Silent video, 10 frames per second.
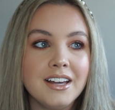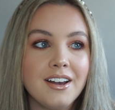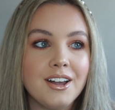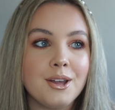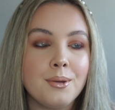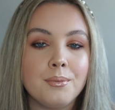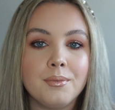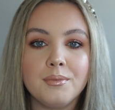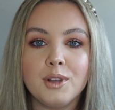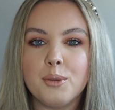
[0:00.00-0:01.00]

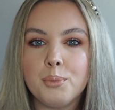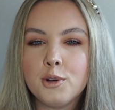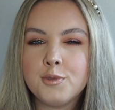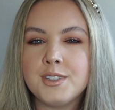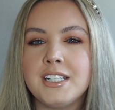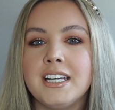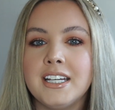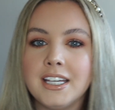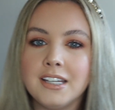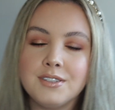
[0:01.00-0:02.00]
like puff
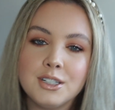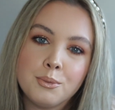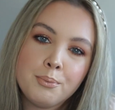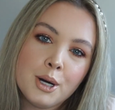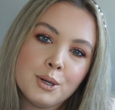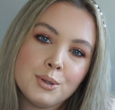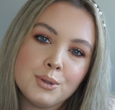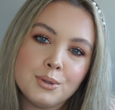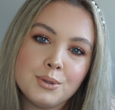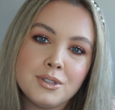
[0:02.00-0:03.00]
sleeves, little
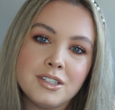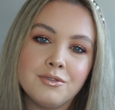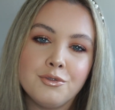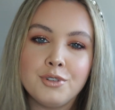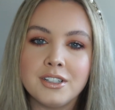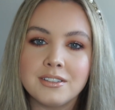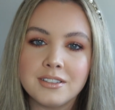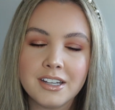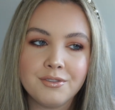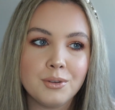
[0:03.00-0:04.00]
bows and frills
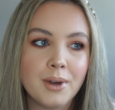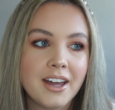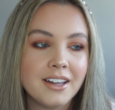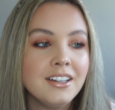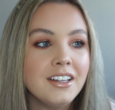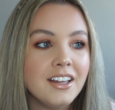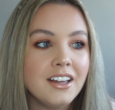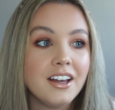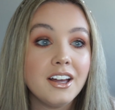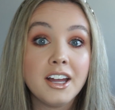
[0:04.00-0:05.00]
everywhere,
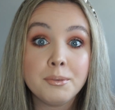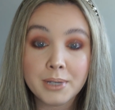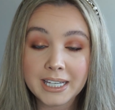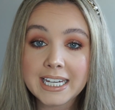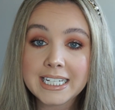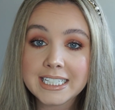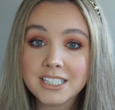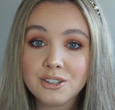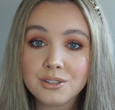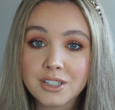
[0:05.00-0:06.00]
and
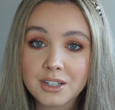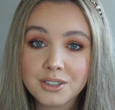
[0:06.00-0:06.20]
bikinis also.